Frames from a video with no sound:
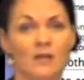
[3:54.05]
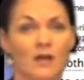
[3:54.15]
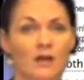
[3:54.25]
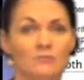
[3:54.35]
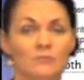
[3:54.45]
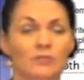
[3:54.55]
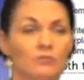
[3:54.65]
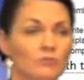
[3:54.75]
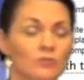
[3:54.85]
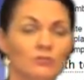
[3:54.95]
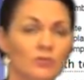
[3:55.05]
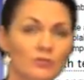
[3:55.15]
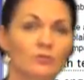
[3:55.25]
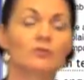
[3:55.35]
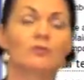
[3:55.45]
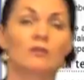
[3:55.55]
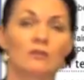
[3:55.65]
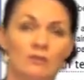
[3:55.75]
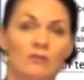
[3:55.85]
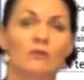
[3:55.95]
You know,
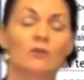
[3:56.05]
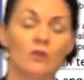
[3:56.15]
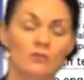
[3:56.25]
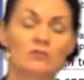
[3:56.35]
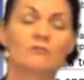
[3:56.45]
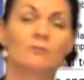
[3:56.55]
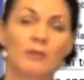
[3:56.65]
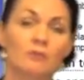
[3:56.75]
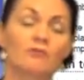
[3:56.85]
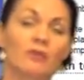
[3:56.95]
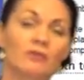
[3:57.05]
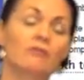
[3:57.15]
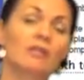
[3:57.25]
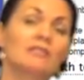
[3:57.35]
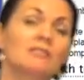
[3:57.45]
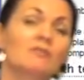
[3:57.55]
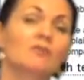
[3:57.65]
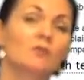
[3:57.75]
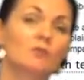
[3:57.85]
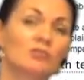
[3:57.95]
lots of people find it really
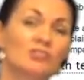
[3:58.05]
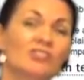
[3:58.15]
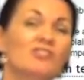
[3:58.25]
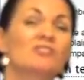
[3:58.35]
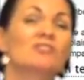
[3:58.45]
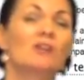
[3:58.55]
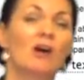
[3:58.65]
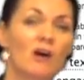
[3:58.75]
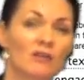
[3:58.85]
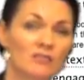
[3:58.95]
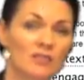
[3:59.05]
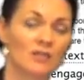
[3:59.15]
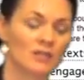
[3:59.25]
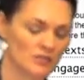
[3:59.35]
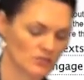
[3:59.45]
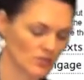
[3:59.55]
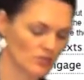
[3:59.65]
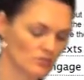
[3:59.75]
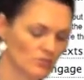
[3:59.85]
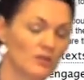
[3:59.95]
difficult to just start.
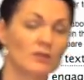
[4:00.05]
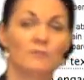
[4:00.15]
So